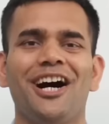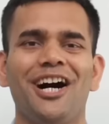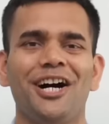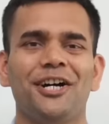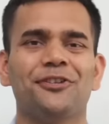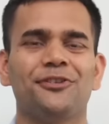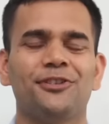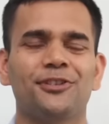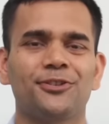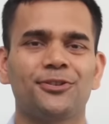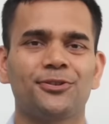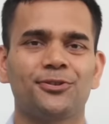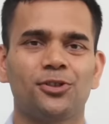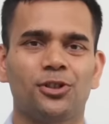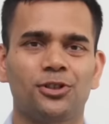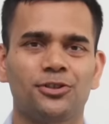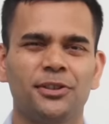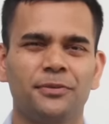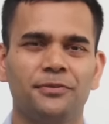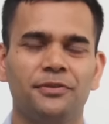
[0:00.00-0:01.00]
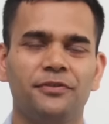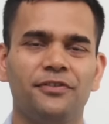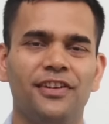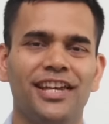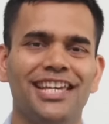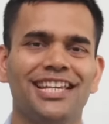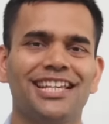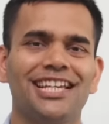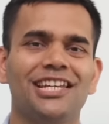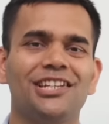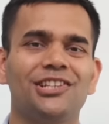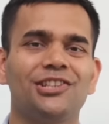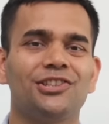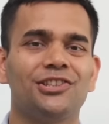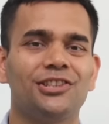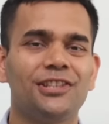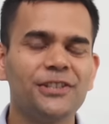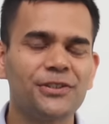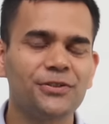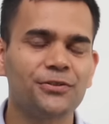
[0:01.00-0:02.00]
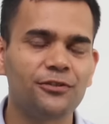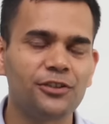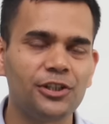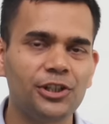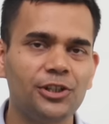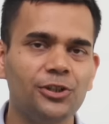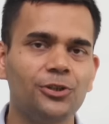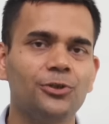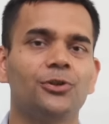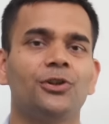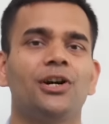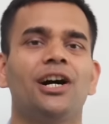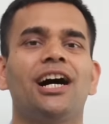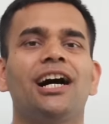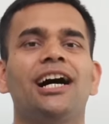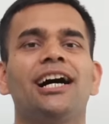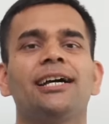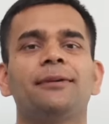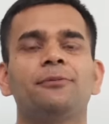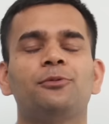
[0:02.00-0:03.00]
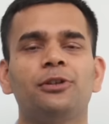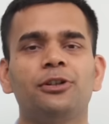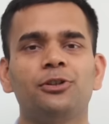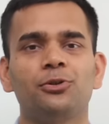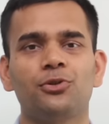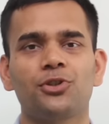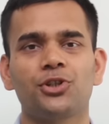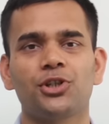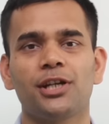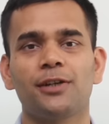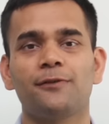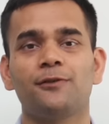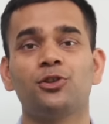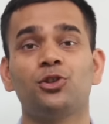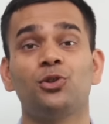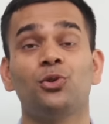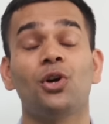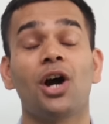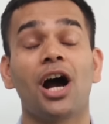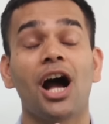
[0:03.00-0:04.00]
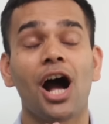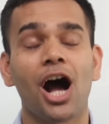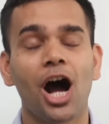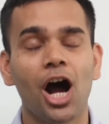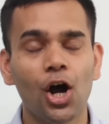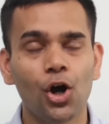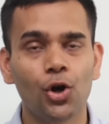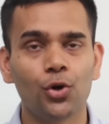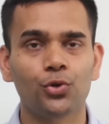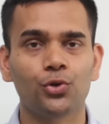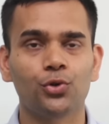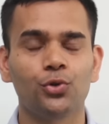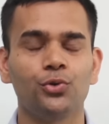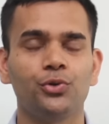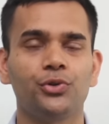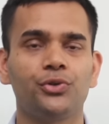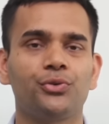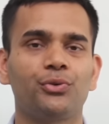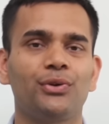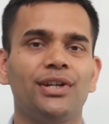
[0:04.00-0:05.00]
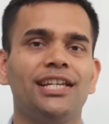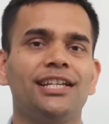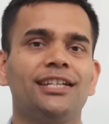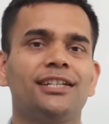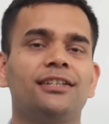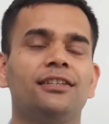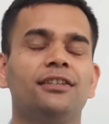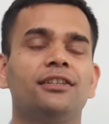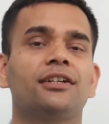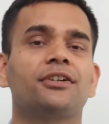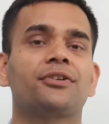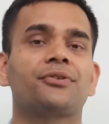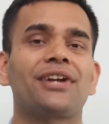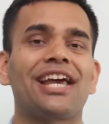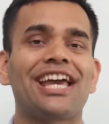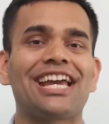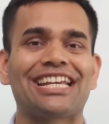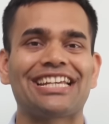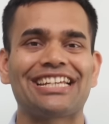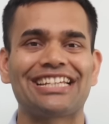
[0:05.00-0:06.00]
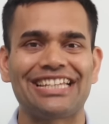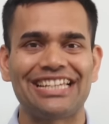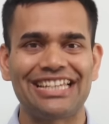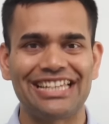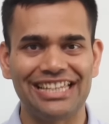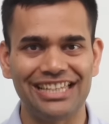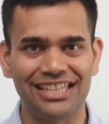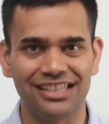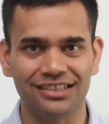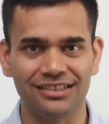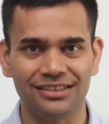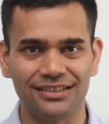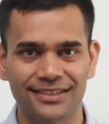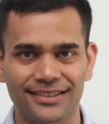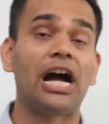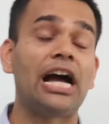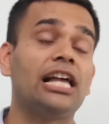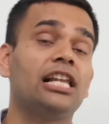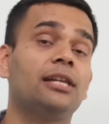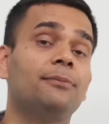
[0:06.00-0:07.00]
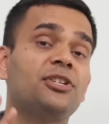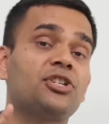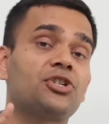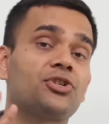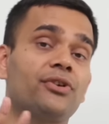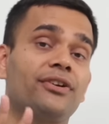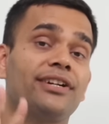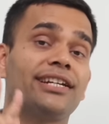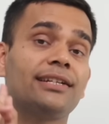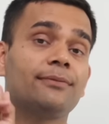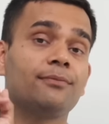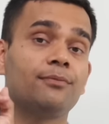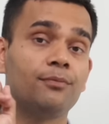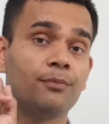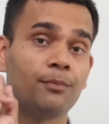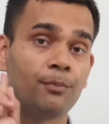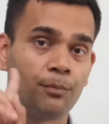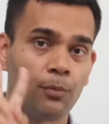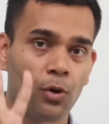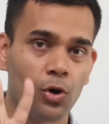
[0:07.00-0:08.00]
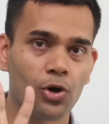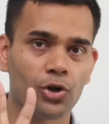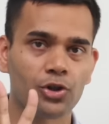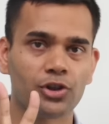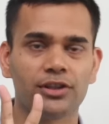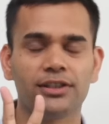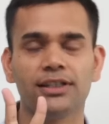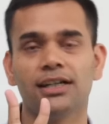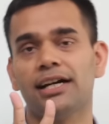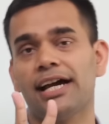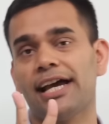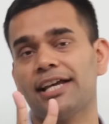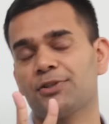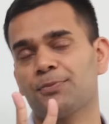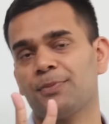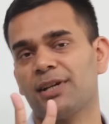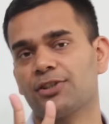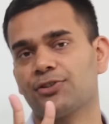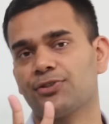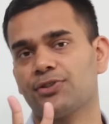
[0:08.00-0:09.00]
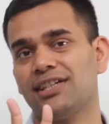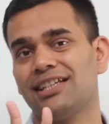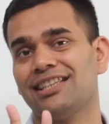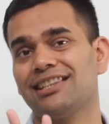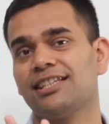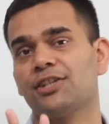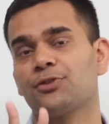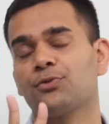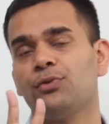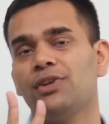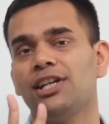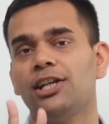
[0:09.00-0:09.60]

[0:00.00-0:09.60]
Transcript: Hi, this is Dr. Vivek, and in this video, I am going to share with you how to treat the cracked heels. I'll be sharing both the aspects in this